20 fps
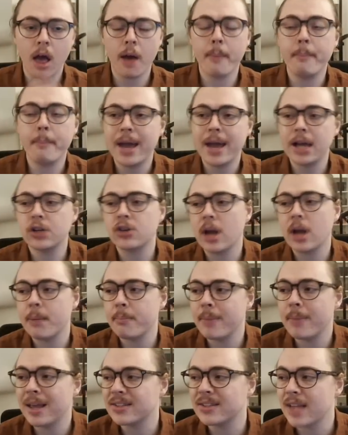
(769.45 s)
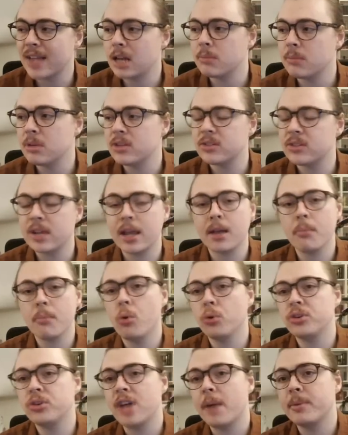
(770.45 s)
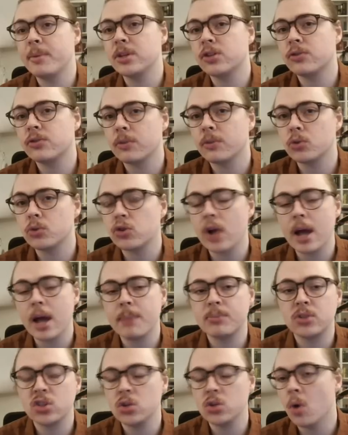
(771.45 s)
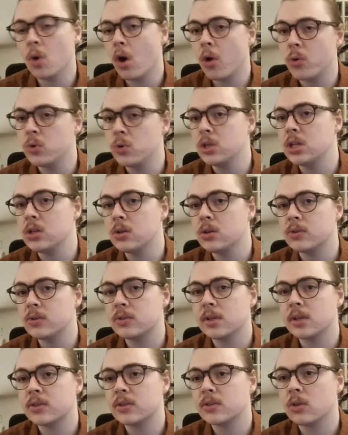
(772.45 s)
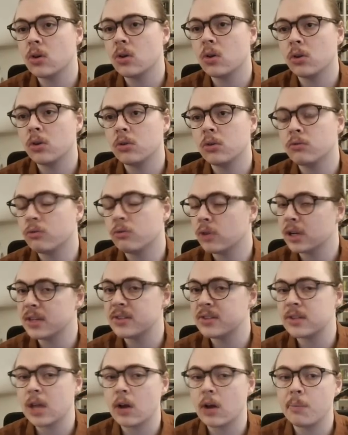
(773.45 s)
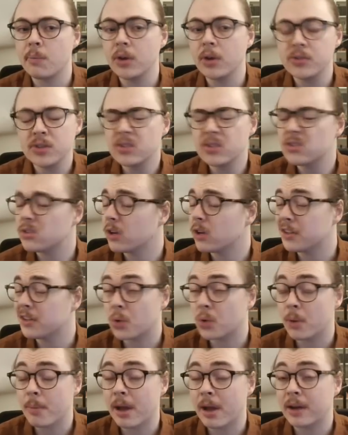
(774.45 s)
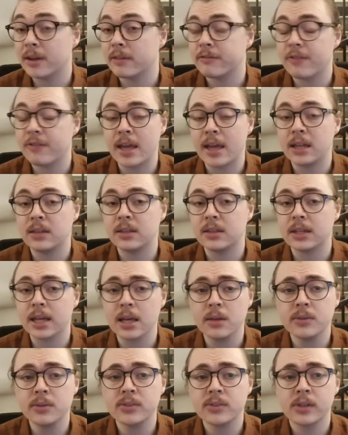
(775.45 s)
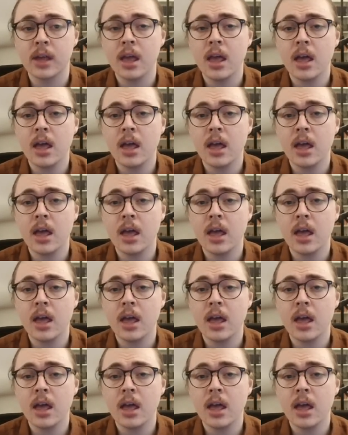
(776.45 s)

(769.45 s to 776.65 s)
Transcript: Bear Trap makes enemies take more damage from traps. You only use this on really scary bosses. Don't need to worry about it for anything else.